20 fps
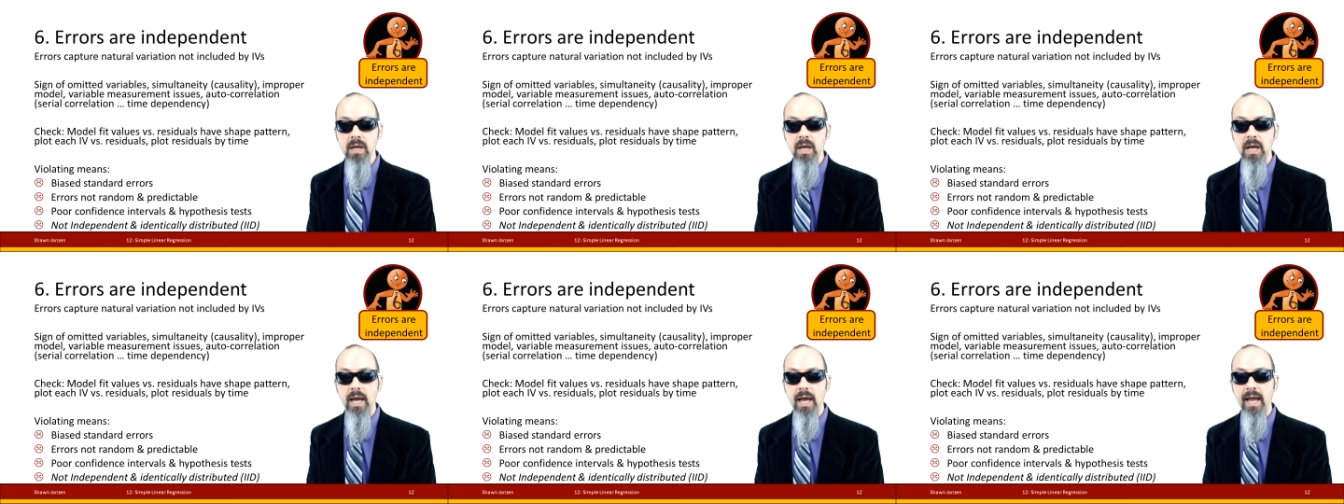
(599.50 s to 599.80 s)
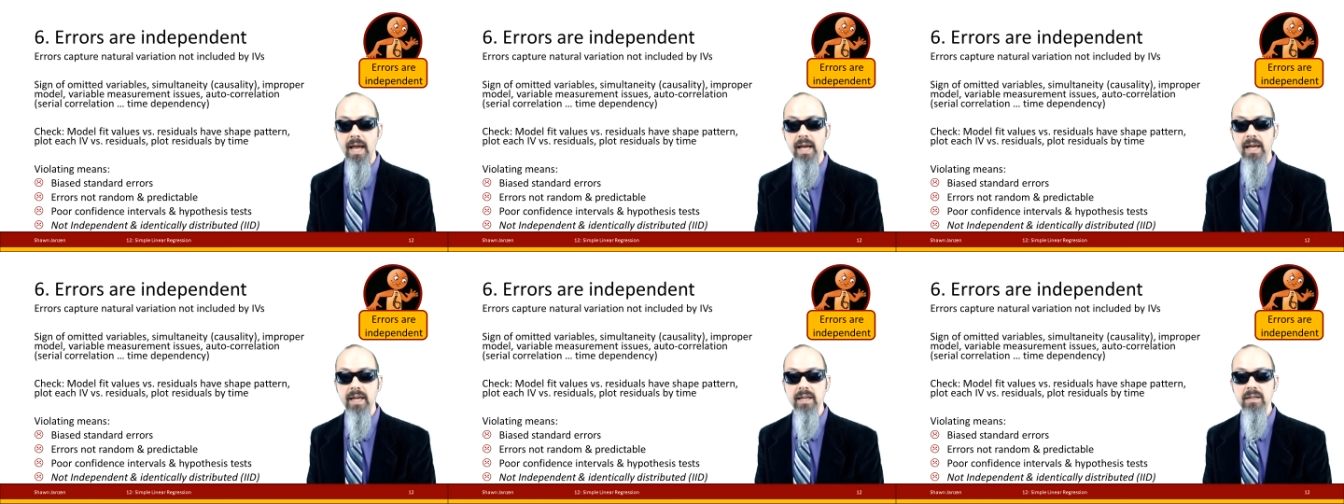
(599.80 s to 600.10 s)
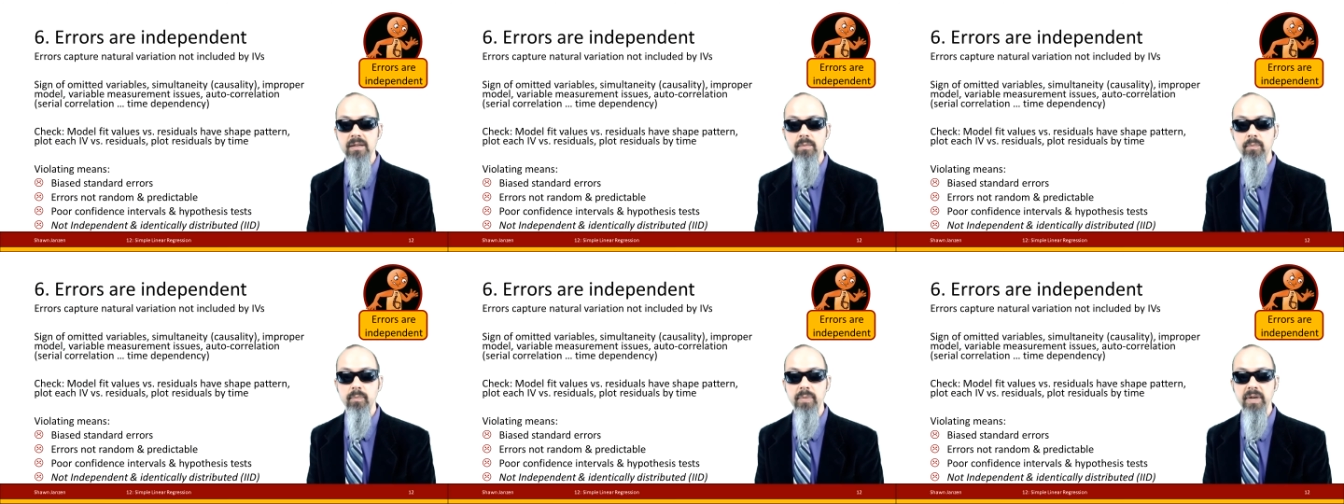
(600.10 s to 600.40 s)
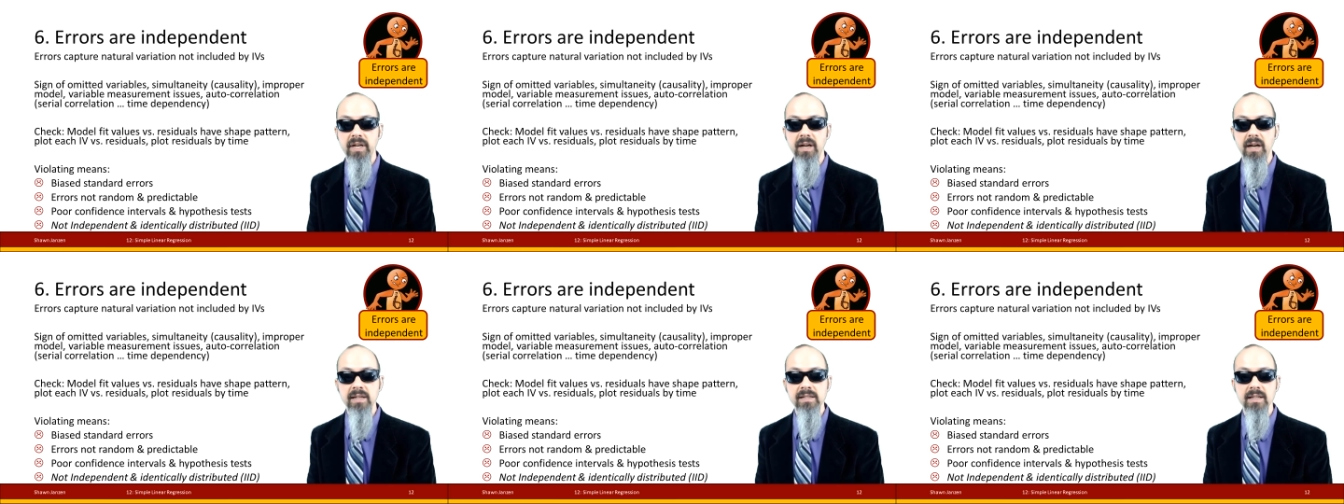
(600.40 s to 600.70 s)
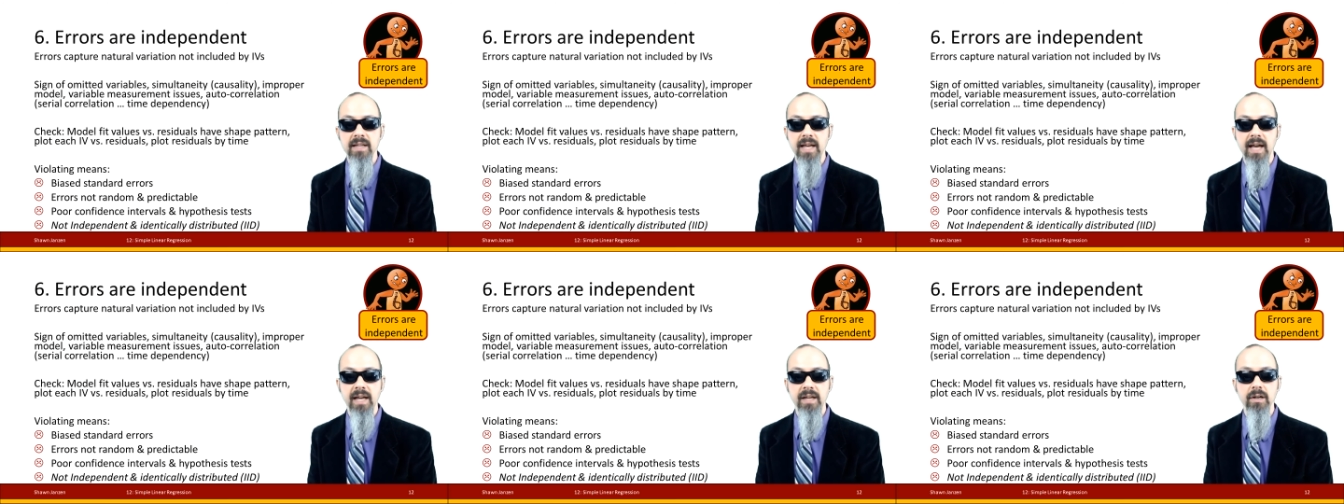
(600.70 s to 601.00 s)
And because of
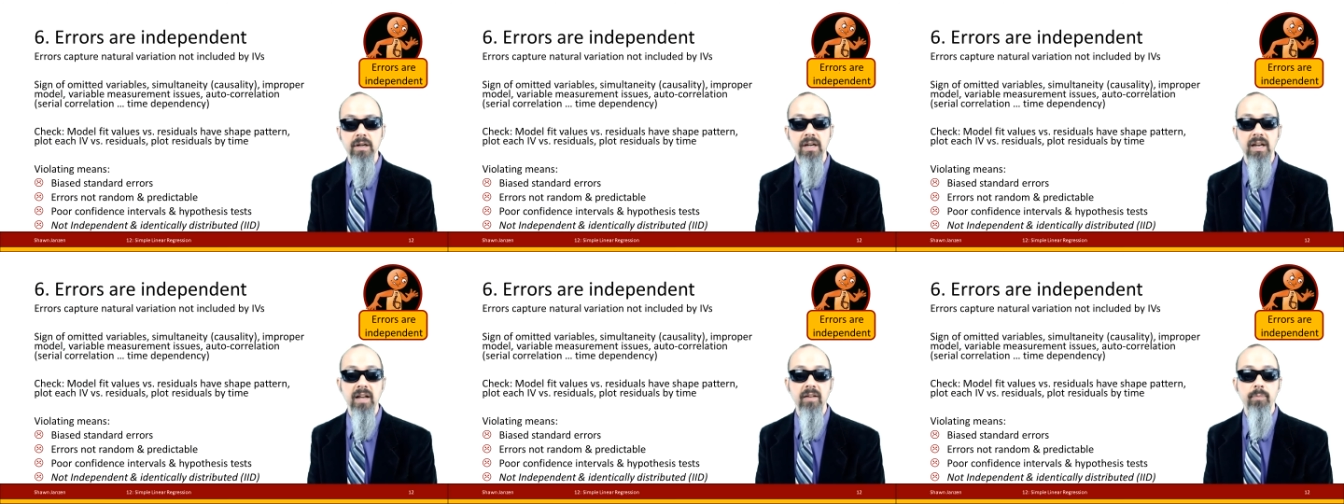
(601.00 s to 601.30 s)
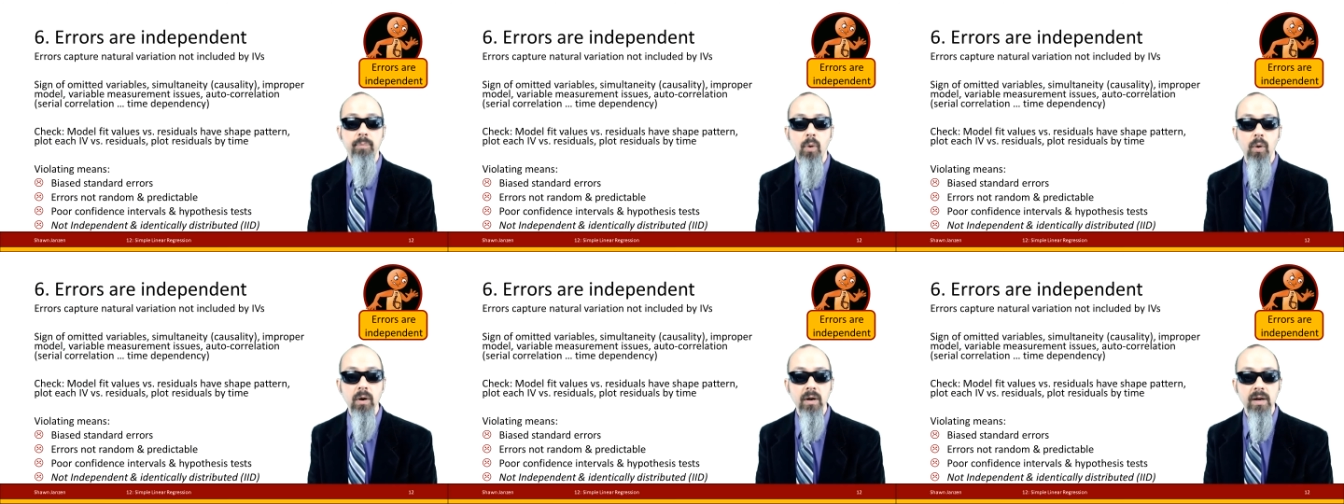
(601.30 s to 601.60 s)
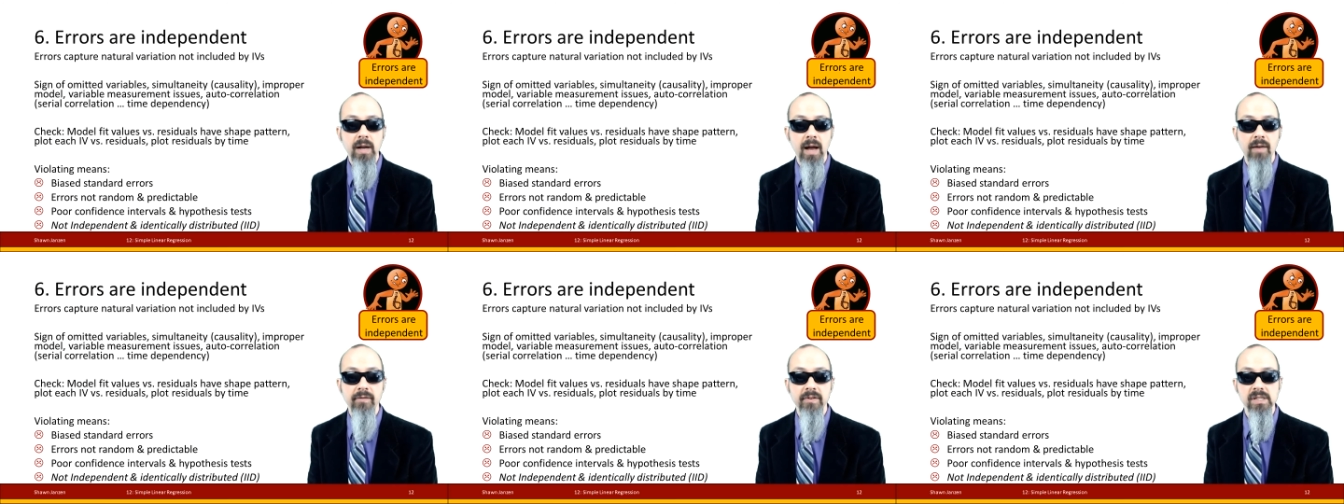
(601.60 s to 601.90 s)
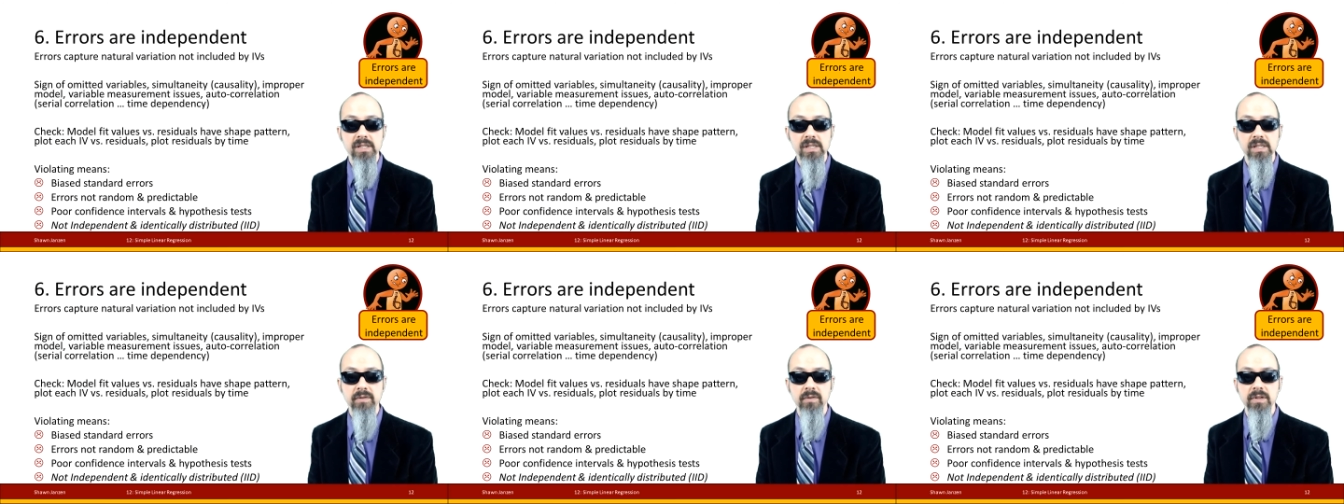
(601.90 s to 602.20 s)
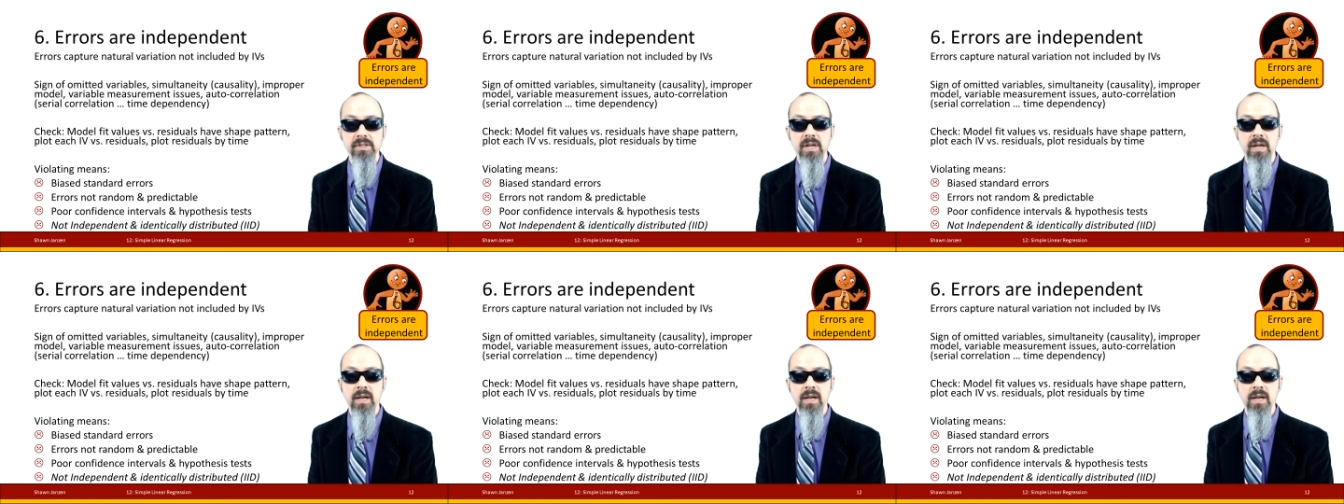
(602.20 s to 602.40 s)
that, you're going to have poor confidence intervals,